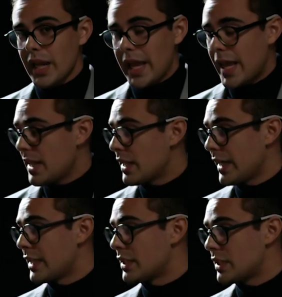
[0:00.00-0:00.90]
And
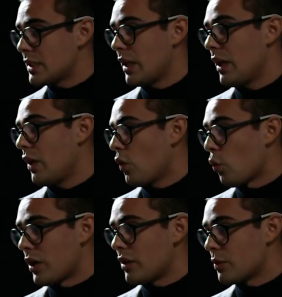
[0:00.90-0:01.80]
it's
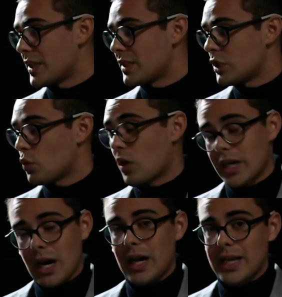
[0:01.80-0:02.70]
one of the reasons why
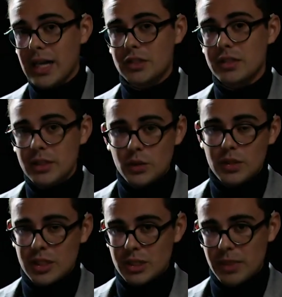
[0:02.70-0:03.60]
I actually use
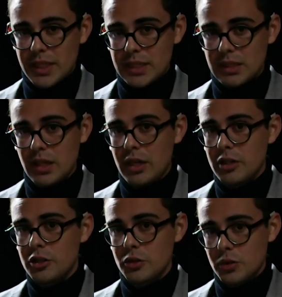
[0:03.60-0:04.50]
this piece
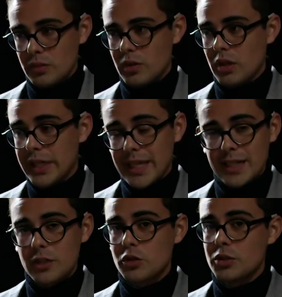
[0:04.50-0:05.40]
to, again,
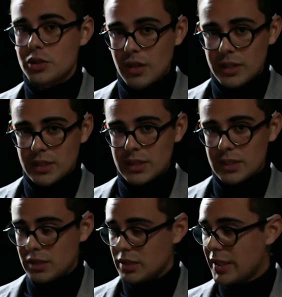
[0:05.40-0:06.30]
introduce
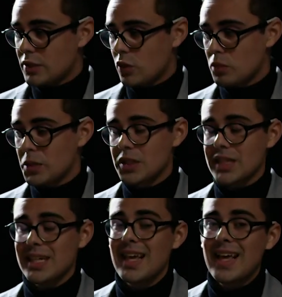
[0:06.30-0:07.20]
audiences to atonal
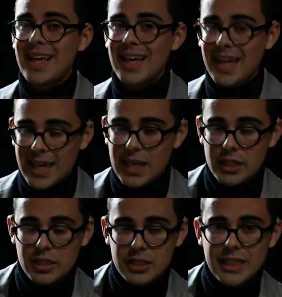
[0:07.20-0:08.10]
music
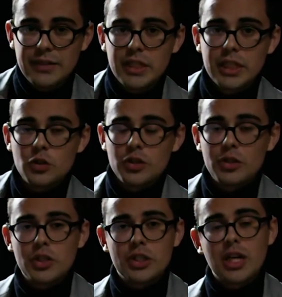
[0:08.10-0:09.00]
and to even
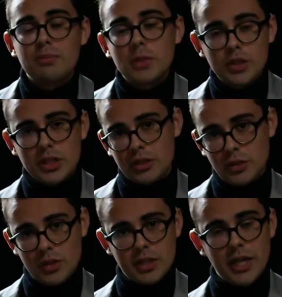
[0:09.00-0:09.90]
introduce young music
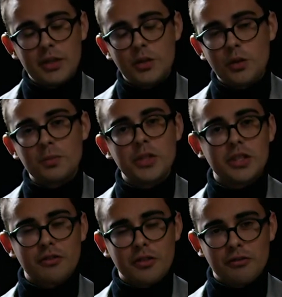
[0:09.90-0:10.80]
students to atonal
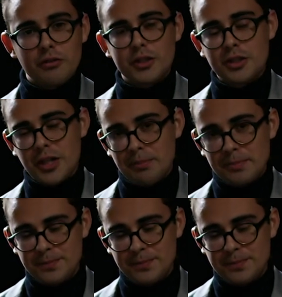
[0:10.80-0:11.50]
music for the first time.